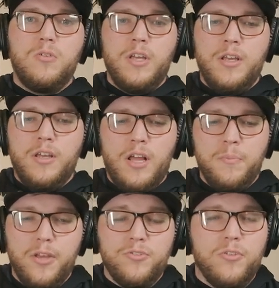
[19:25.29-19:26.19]
And I
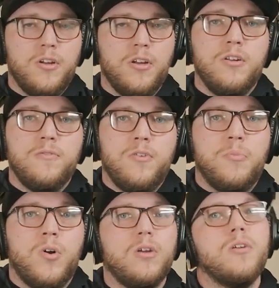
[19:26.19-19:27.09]
bet you they're gunning for the
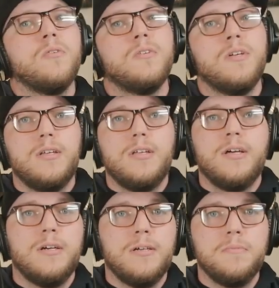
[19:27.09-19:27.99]
Bronco.
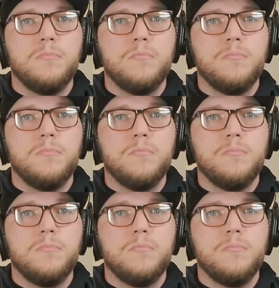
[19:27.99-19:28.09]
Um,